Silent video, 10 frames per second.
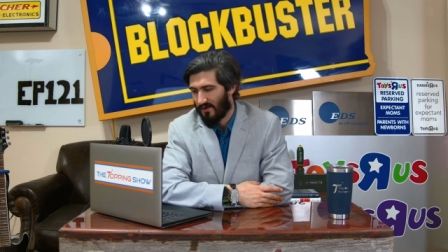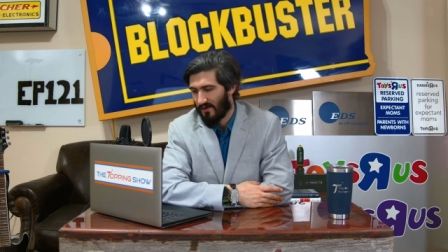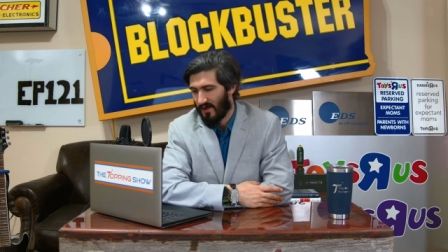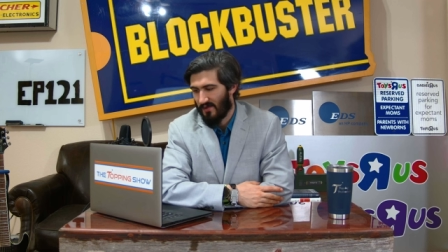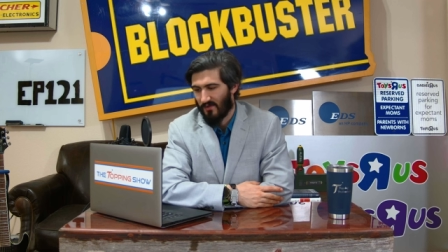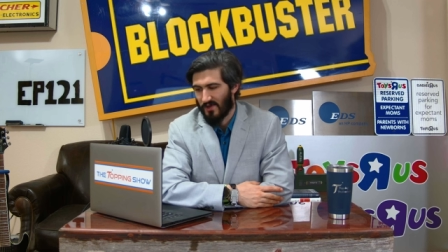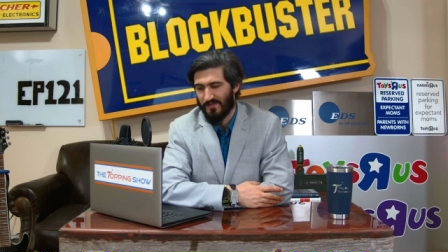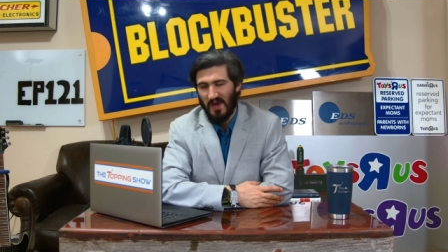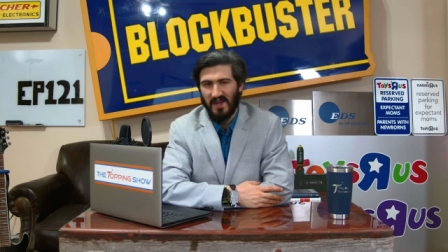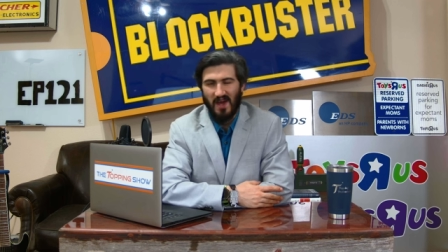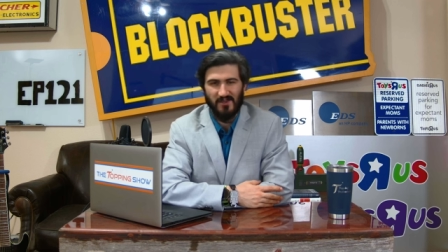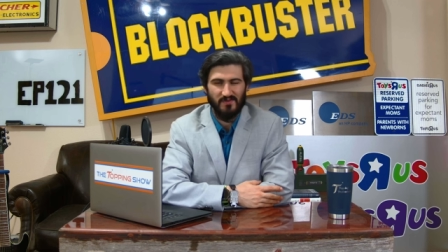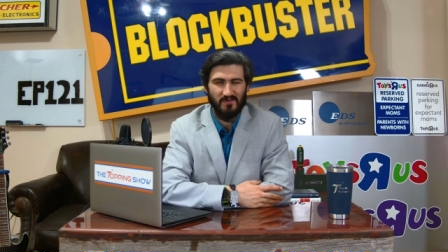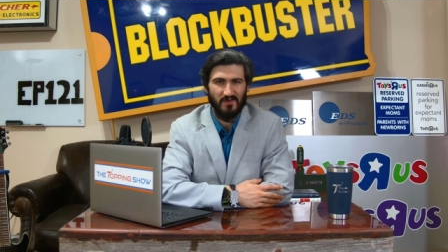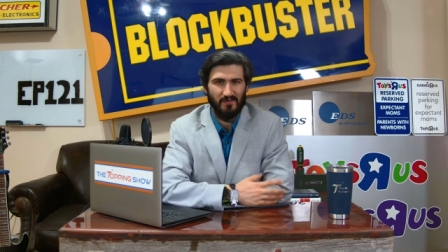And of course, by now, it's
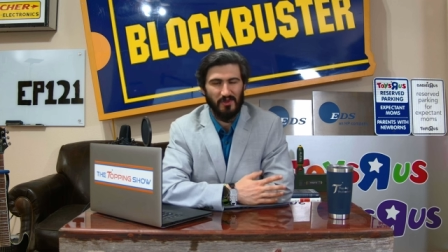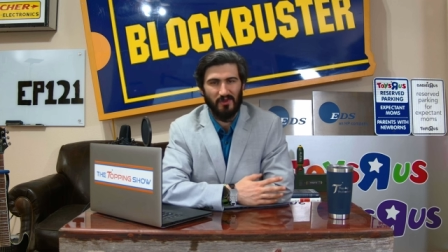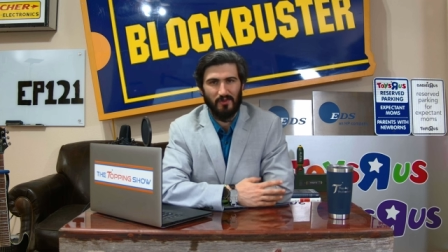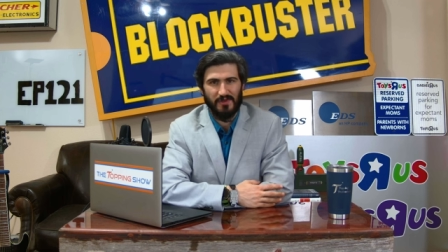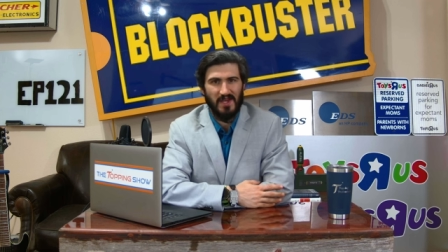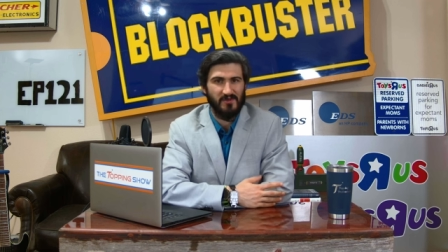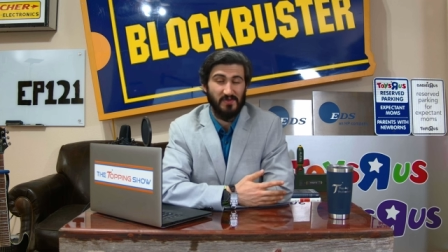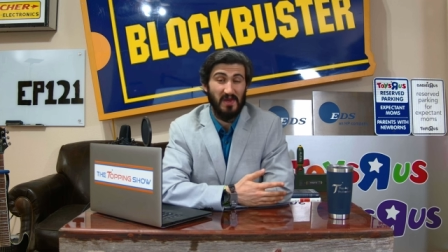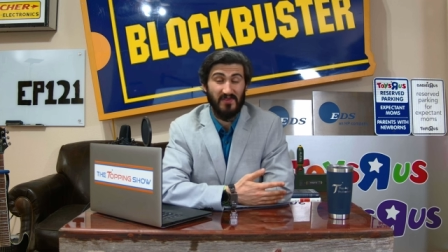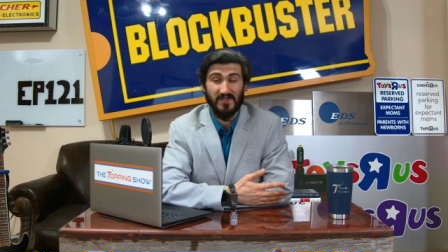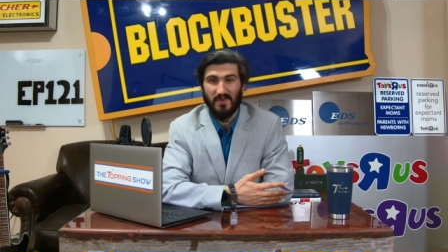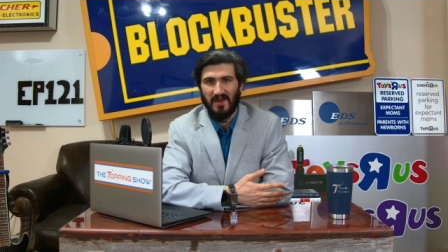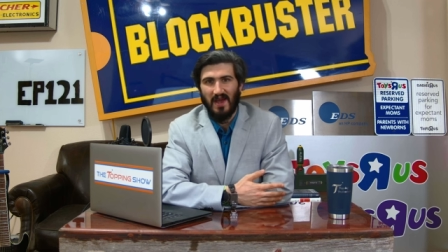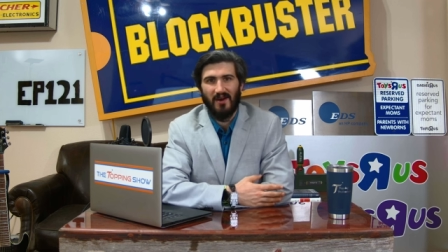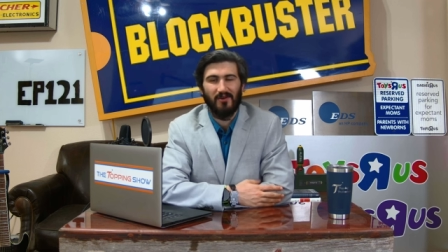been a little more time, it's probably fixed by
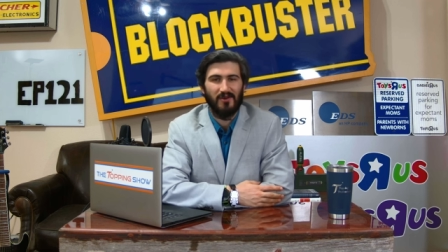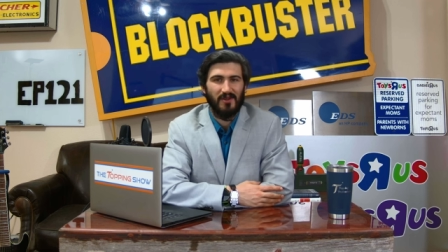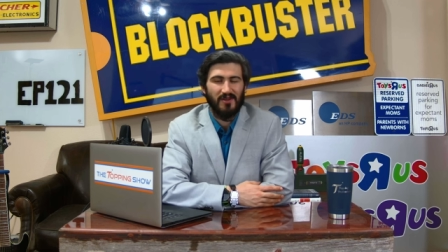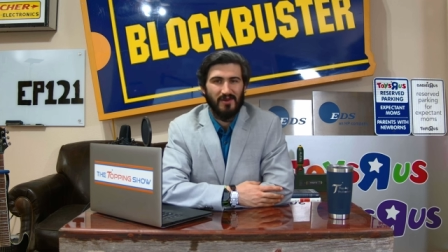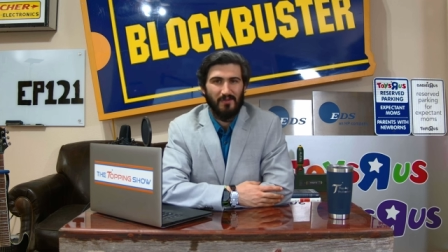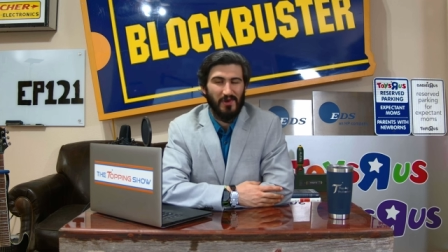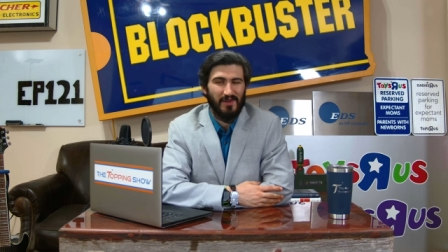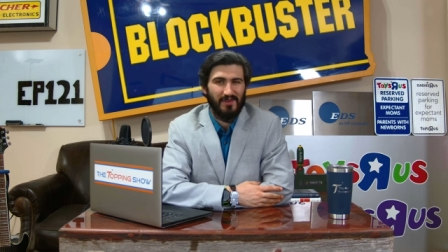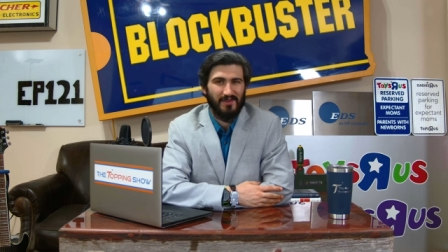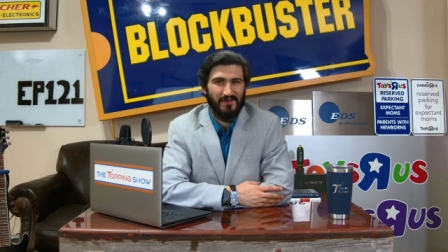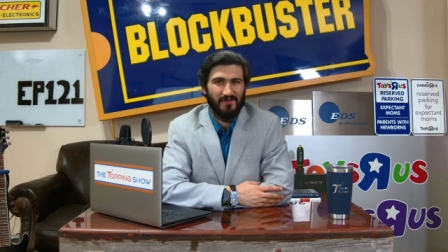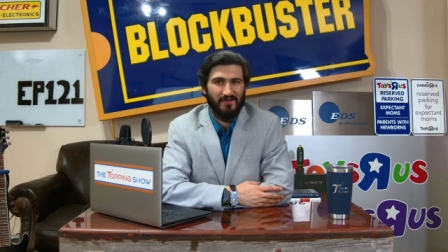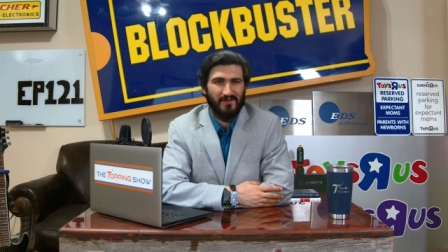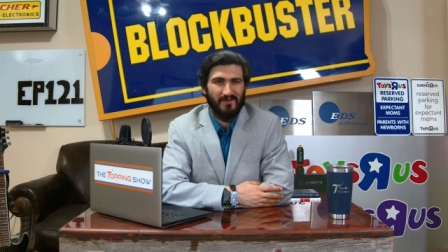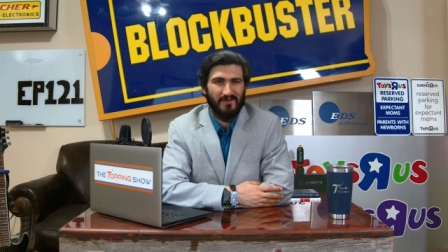now, but
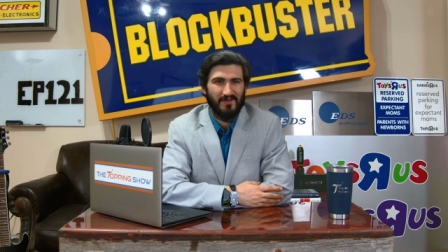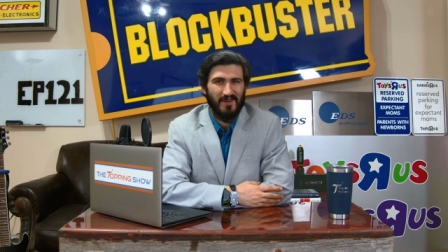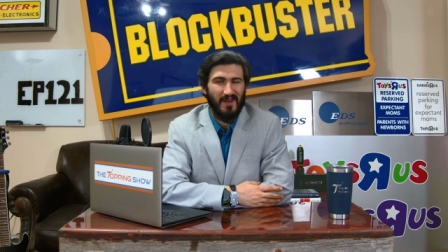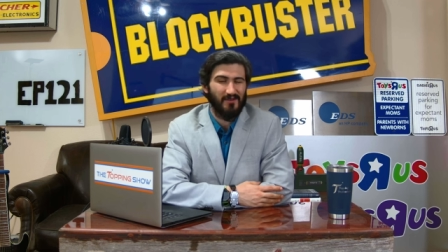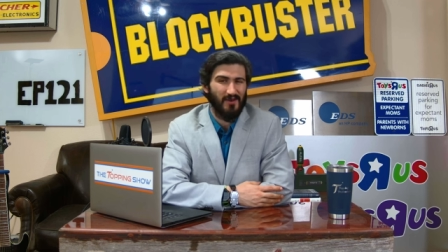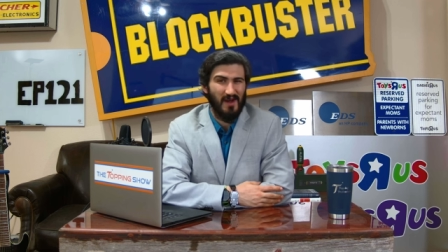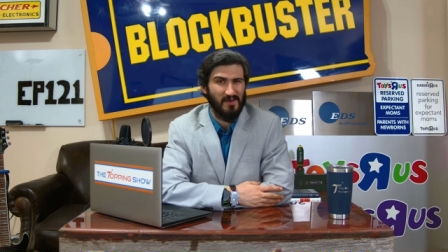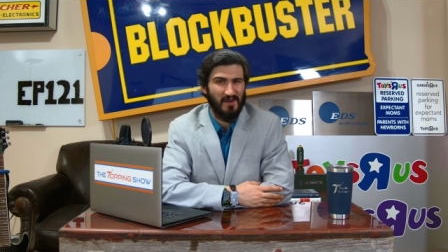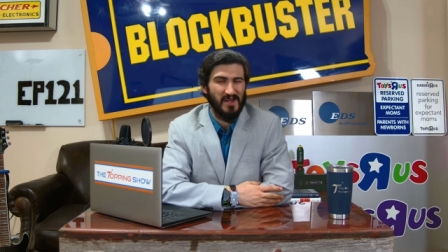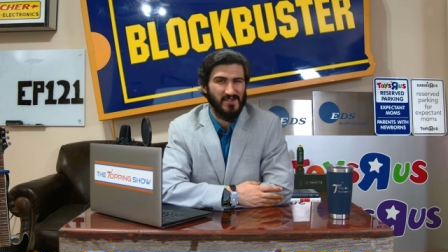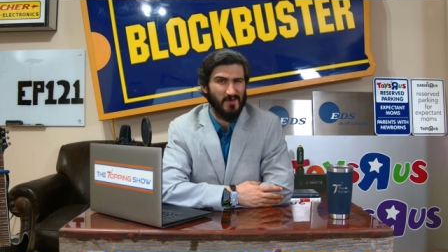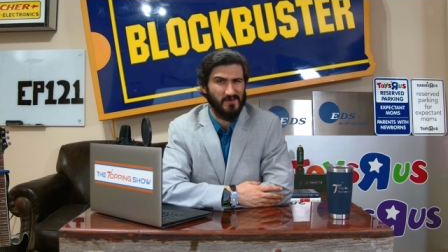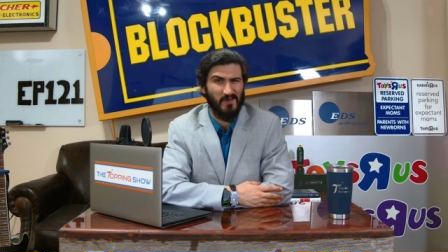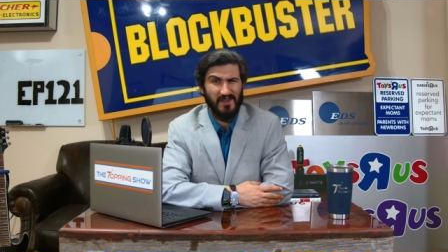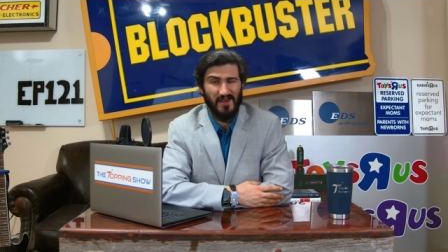I don't know imagine how
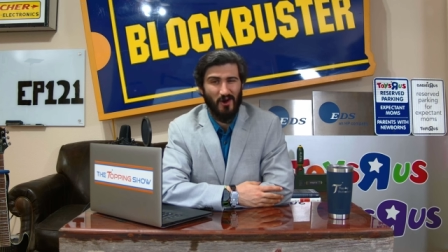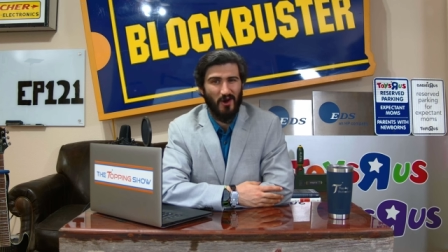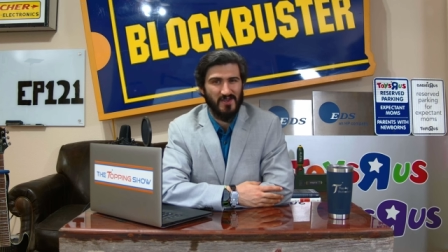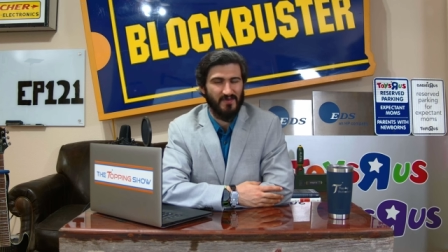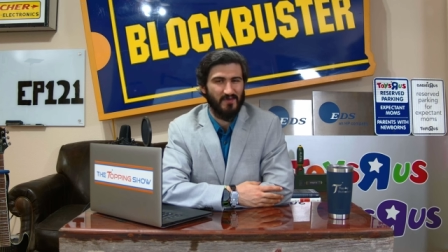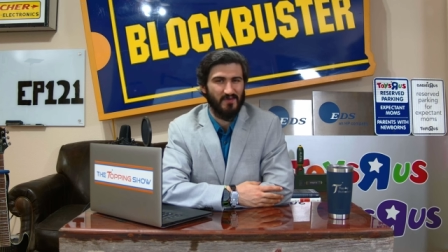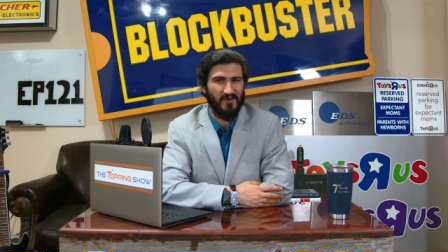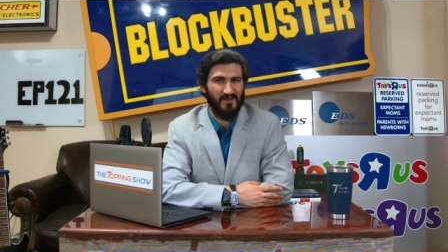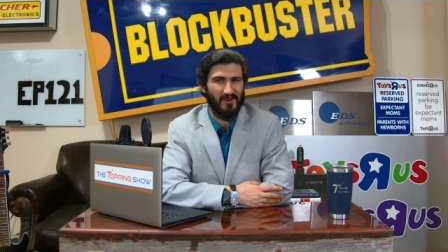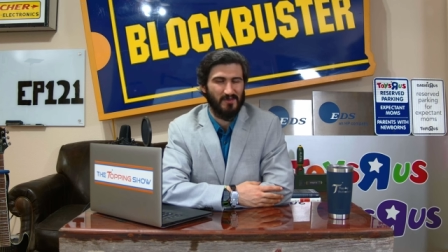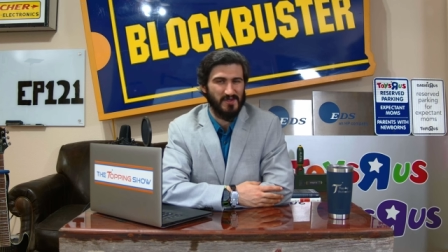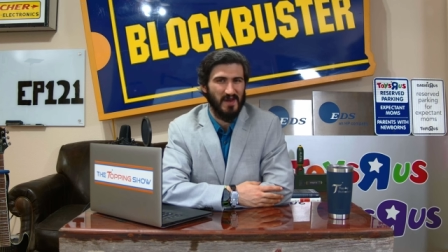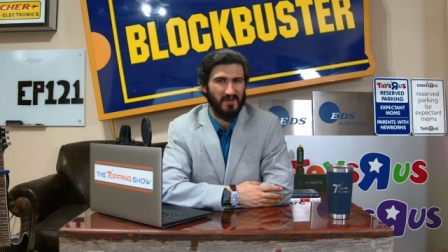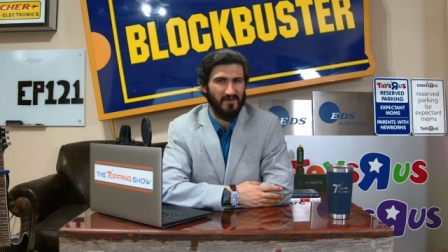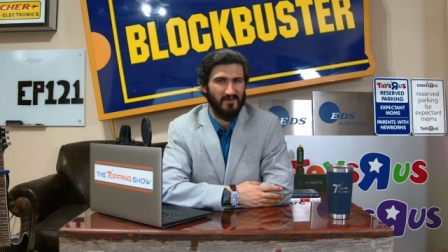much money that costs from their
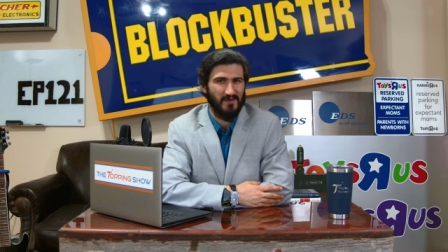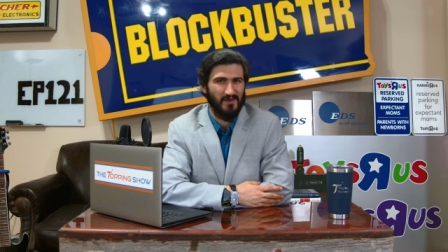perspective.